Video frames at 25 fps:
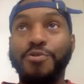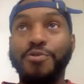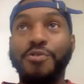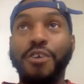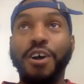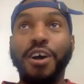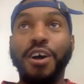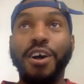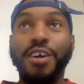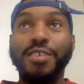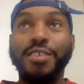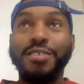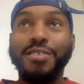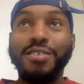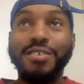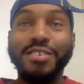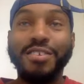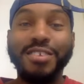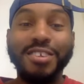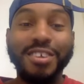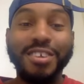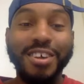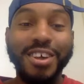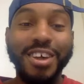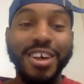rides.
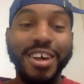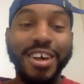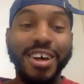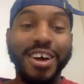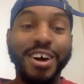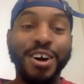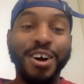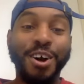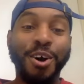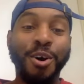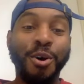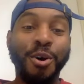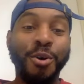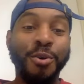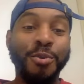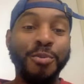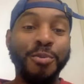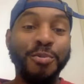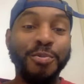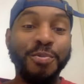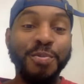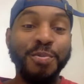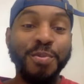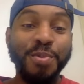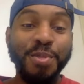
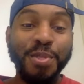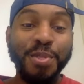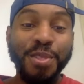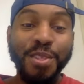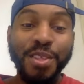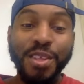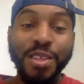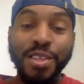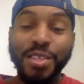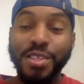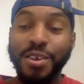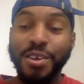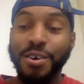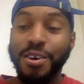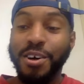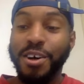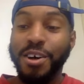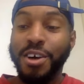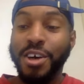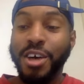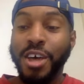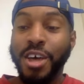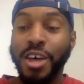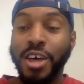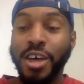And
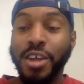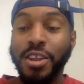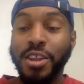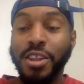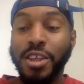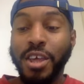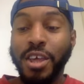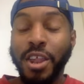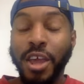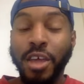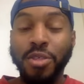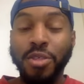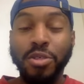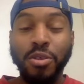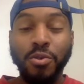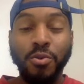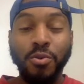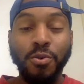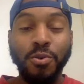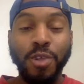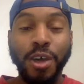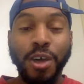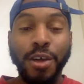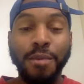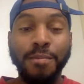that's so
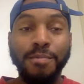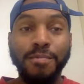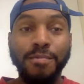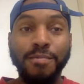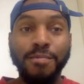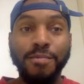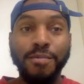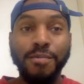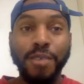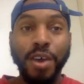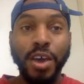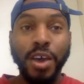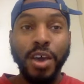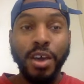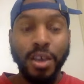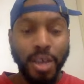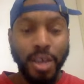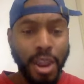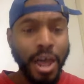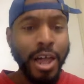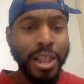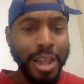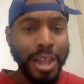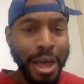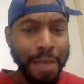like vague. Can
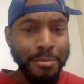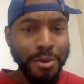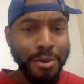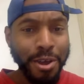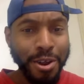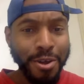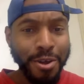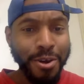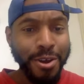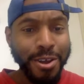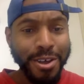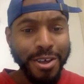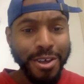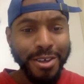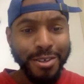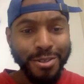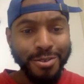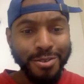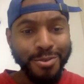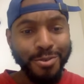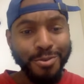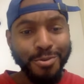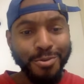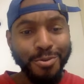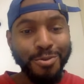I elaborate on it? It's
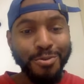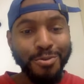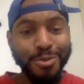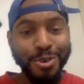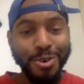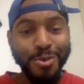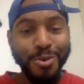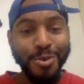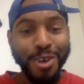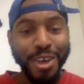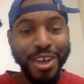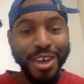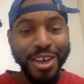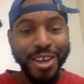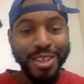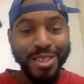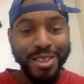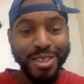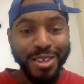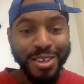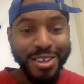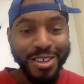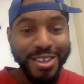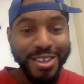supposed to be a quick answer.